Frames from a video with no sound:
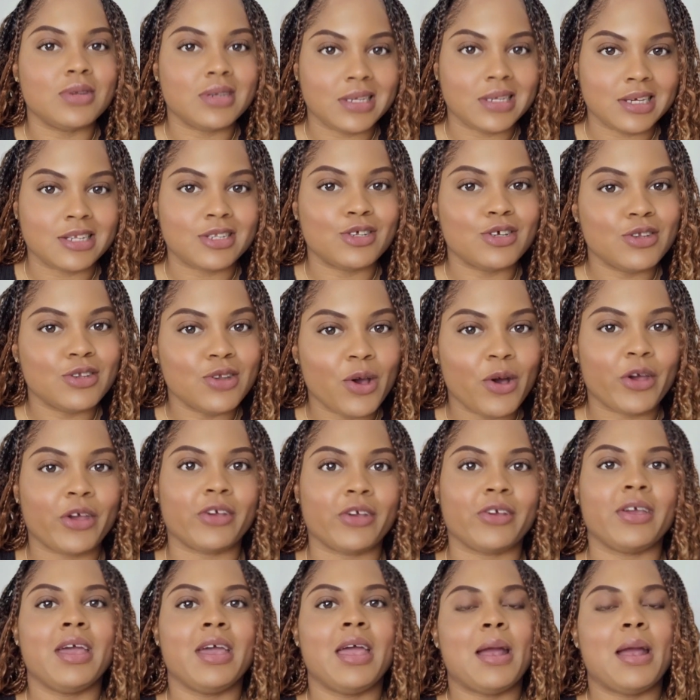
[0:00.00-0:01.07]
to know
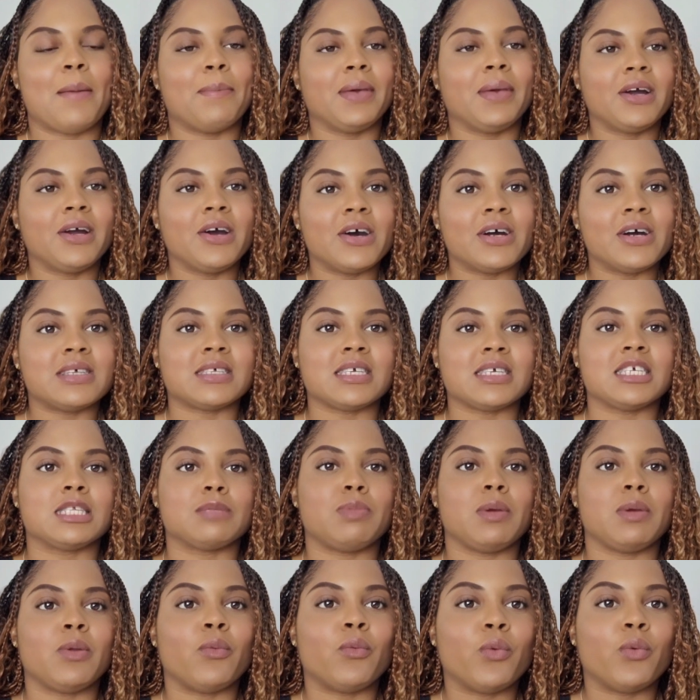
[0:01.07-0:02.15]
because it's
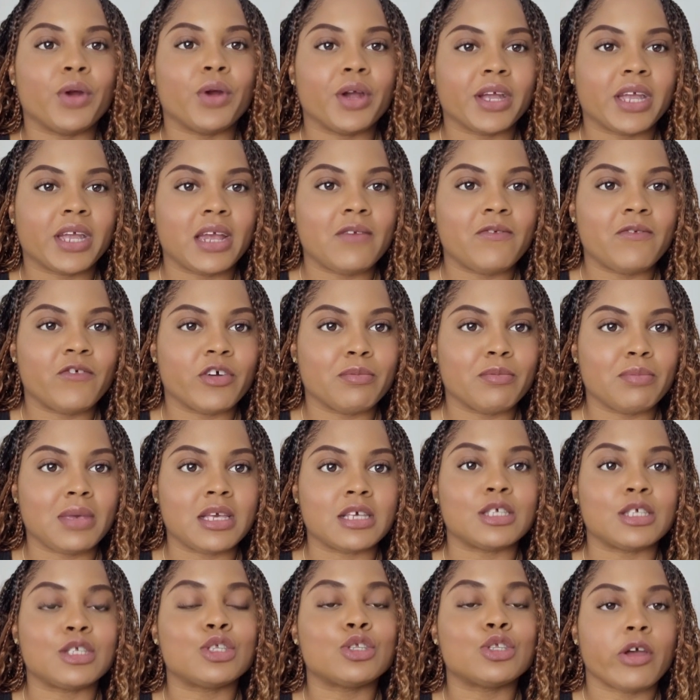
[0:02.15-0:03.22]
been working for me
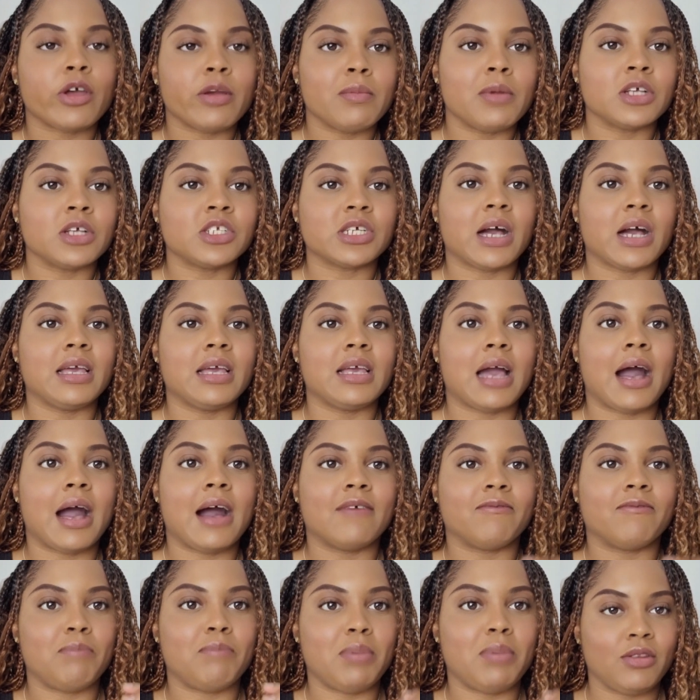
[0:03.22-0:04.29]
so much.
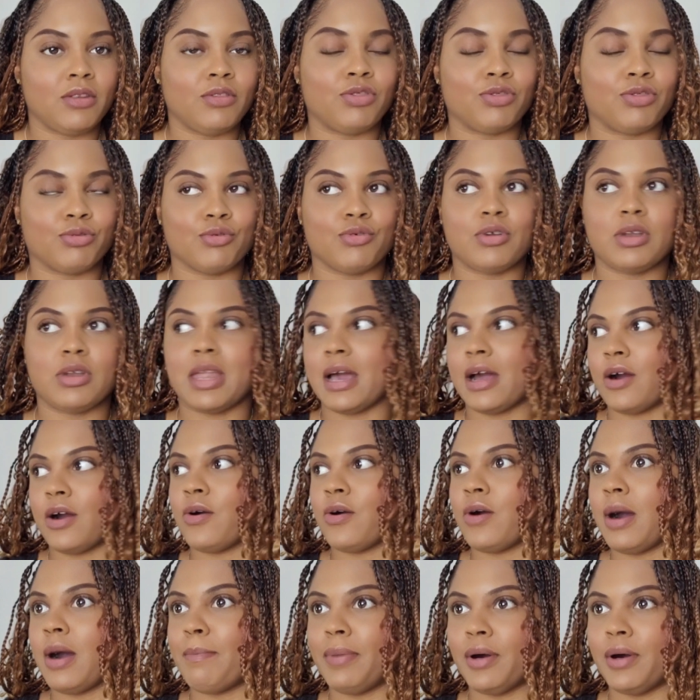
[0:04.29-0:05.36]
I've been through now
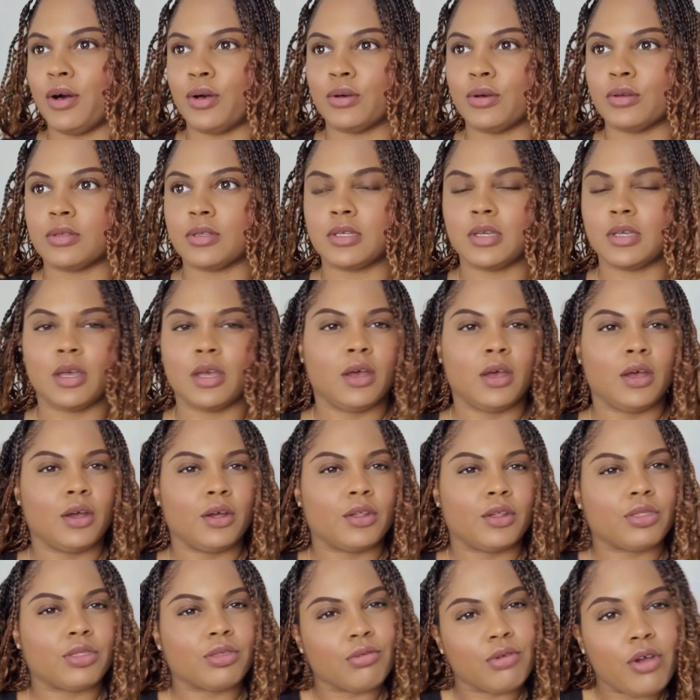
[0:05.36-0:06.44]
about
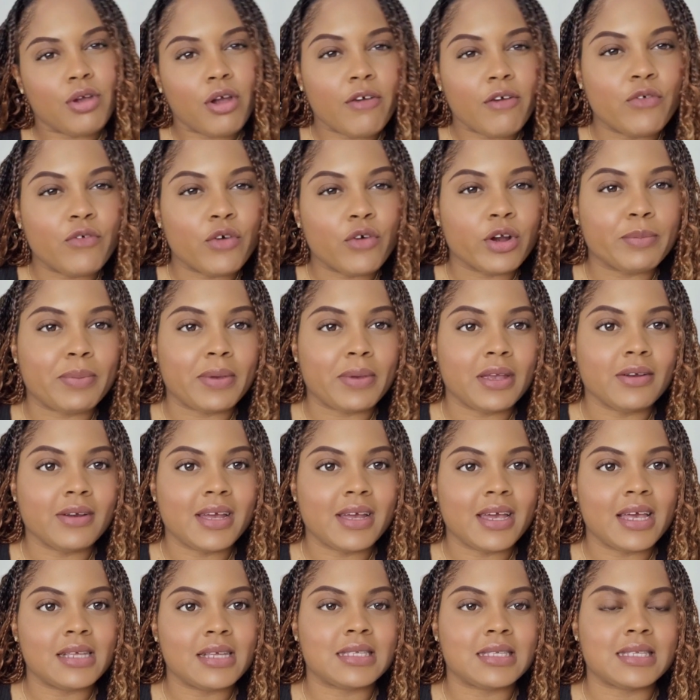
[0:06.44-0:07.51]
three or four
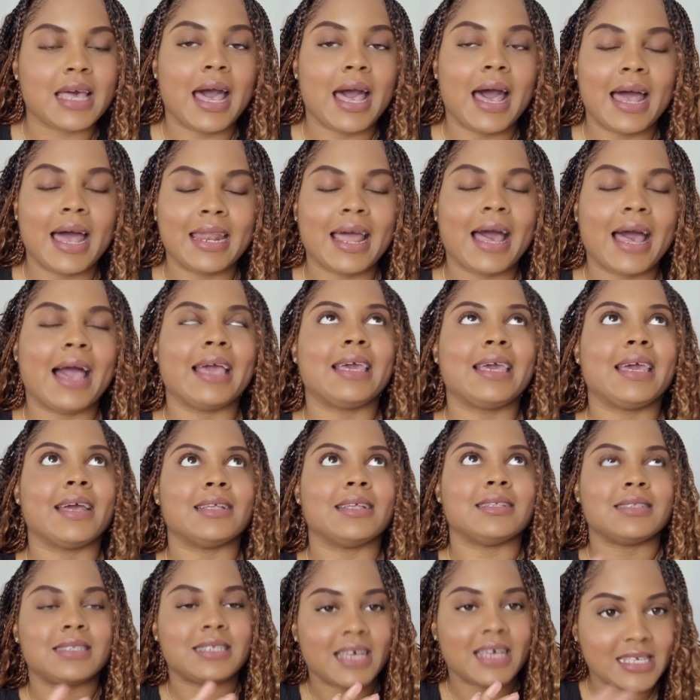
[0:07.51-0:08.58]
periods and I
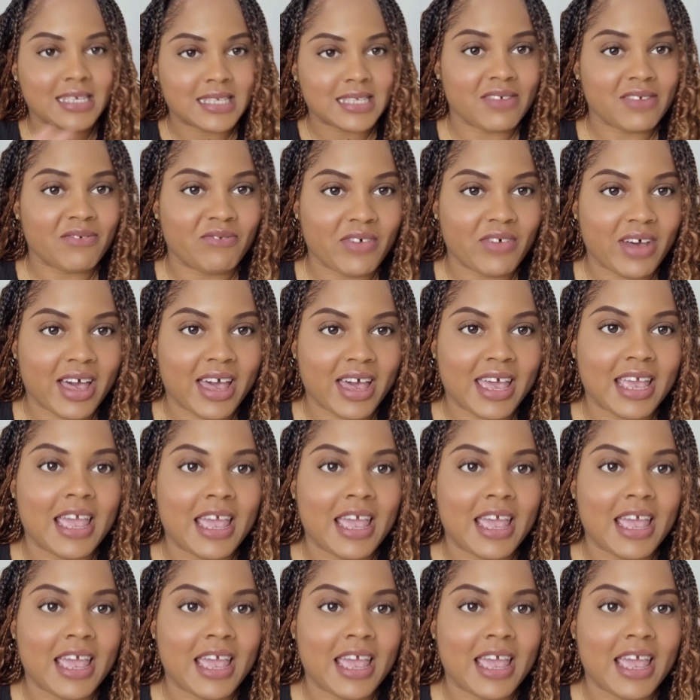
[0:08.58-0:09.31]
can testify